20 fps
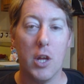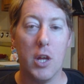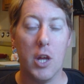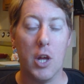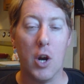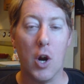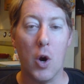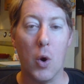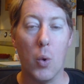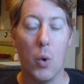
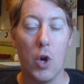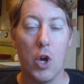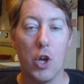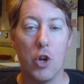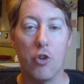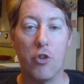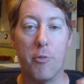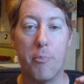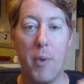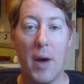You know,
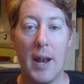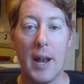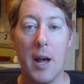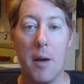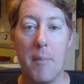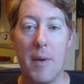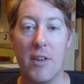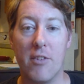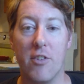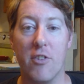you're spreading a
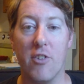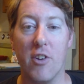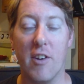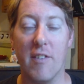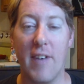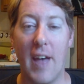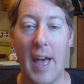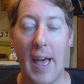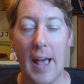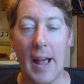message
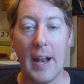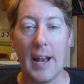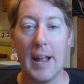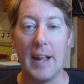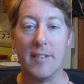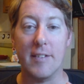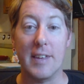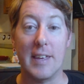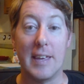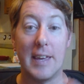of hate,
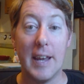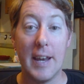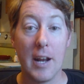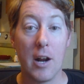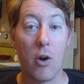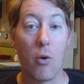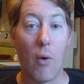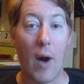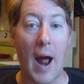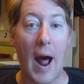it's
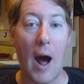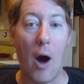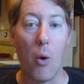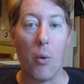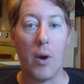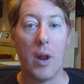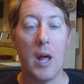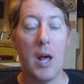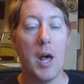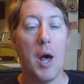getting
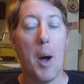around,